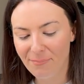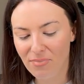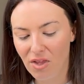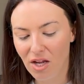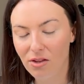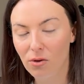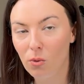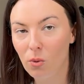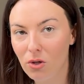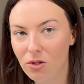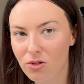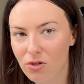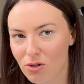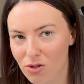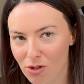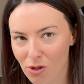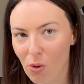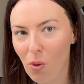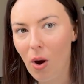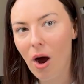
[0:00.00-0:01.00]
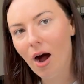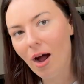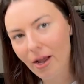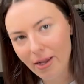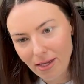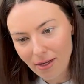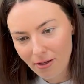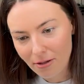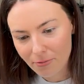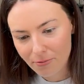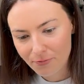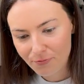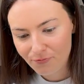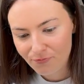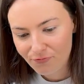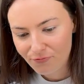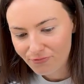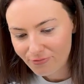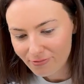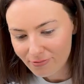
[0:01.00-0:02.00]
and the walls are so high.
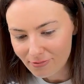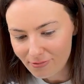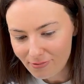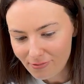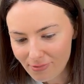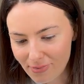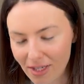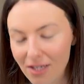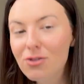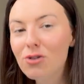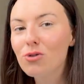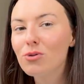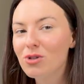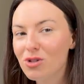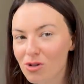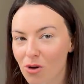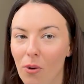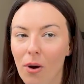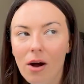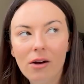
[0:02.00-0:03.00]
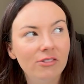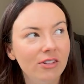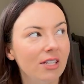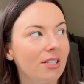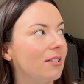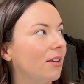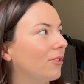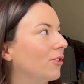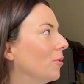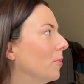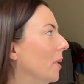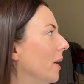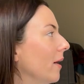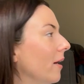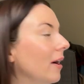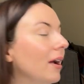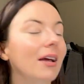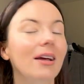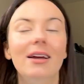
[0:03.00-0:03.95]
So it's so obvious that they're bare.